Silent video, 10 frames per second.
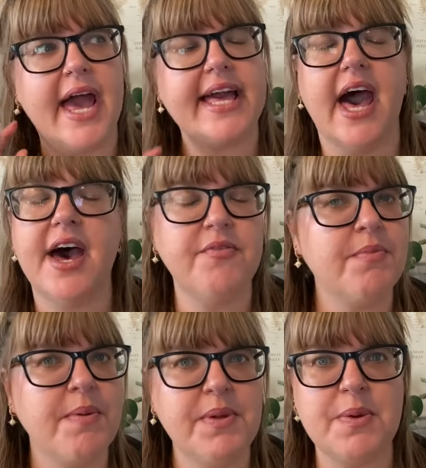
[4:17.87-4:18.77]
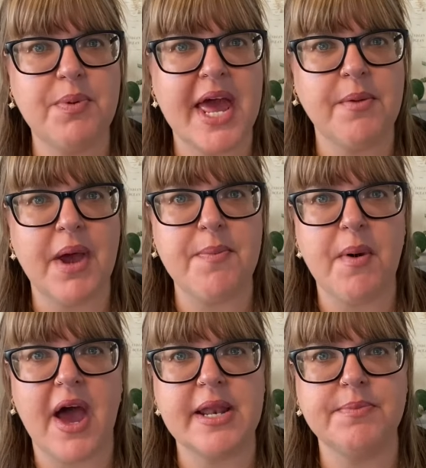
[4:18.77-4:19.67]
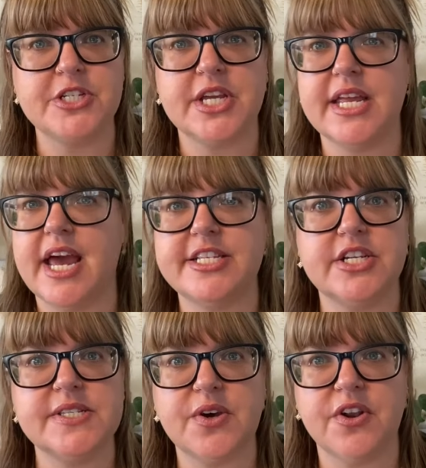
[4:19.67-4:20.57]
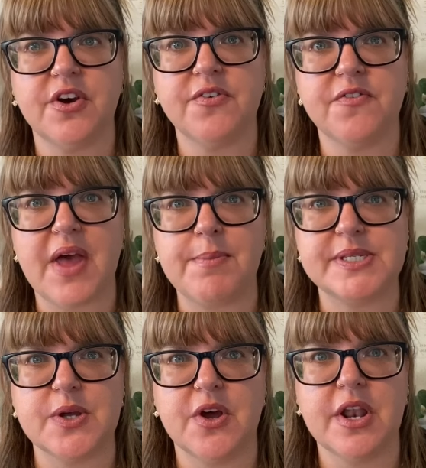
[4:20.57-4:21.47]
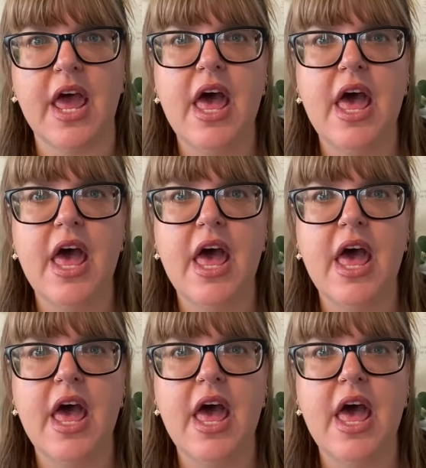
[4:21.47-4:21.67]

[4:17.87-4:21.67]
I can't remember the brand of my binding machine. I just got it off of Amazon.